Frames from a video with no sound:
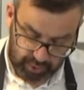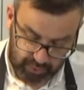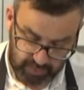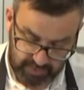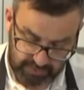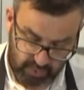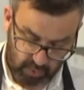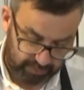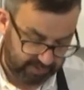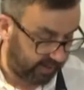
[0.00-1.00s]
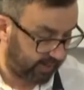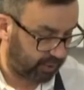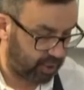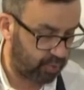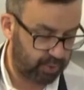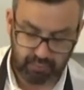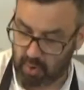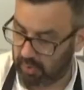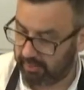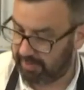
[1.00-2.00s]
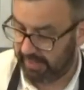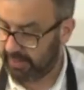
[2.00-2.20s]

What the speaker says: do it with a rolling pin. I'm going to use a rolling pin.